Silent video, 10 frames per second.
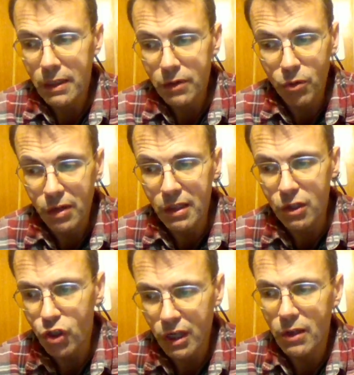during the
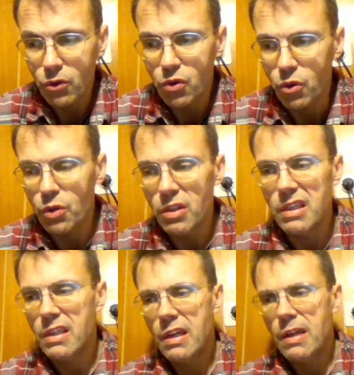childhood.
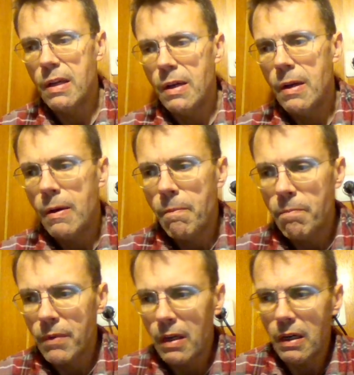
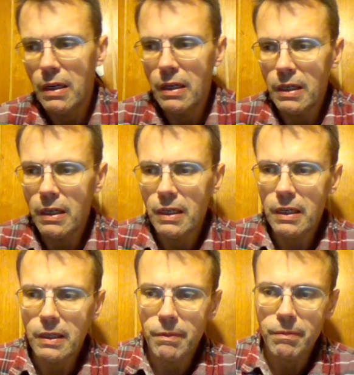
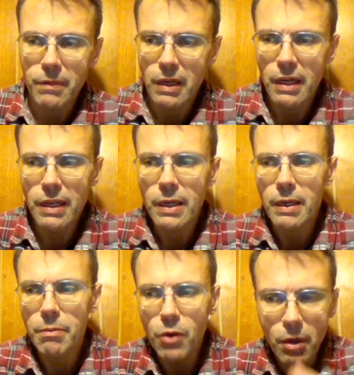I had
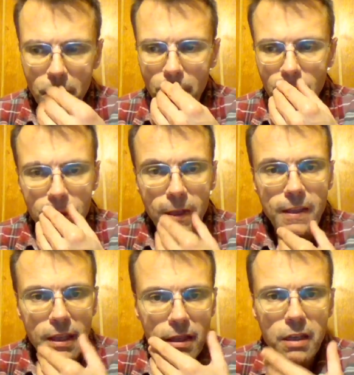a problem with the
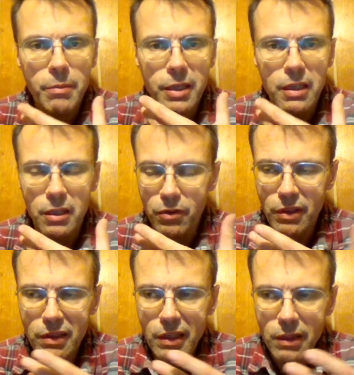teeth coming out.
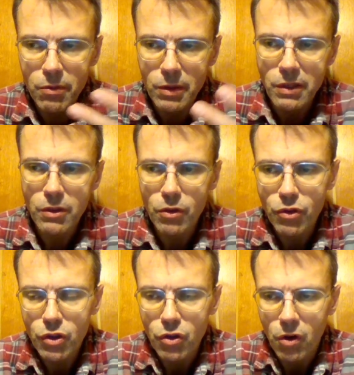The teeth were so
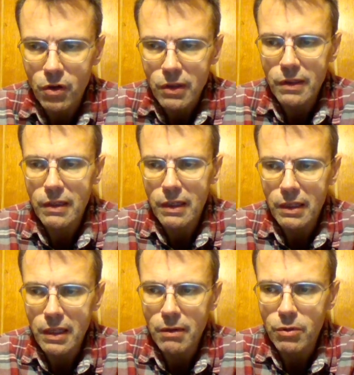strong
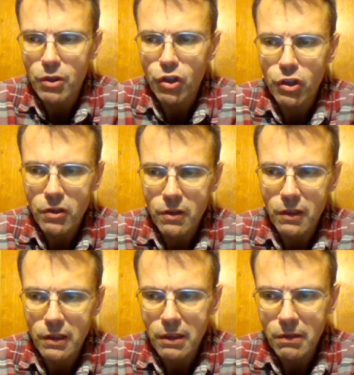that they would just
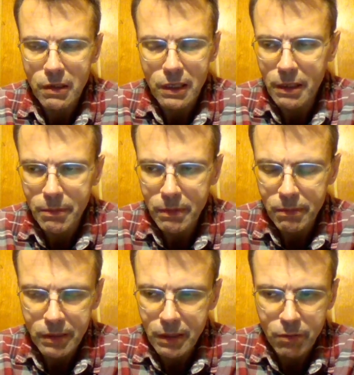not come out.
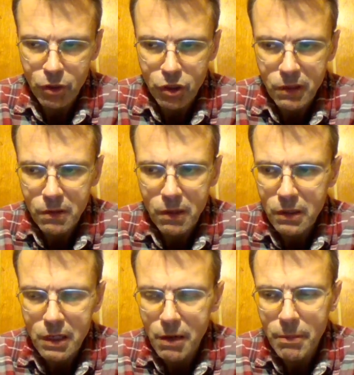They would just
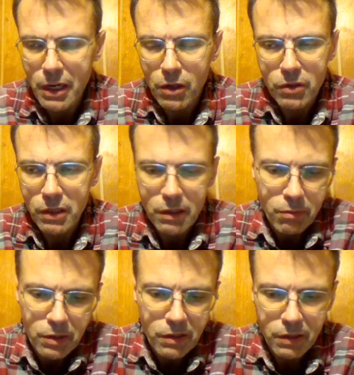not come out. And there
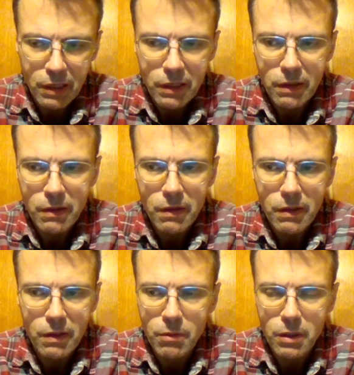were second teeth
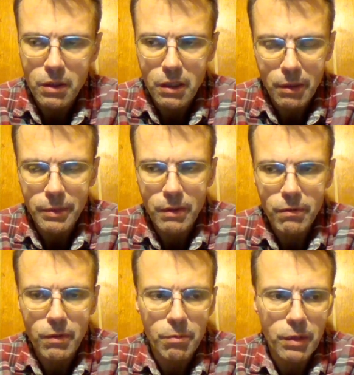that were coming
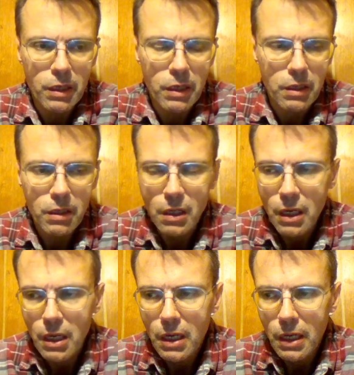from beneath.
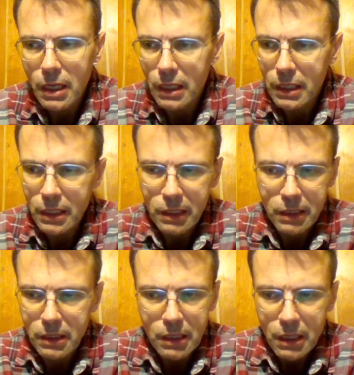And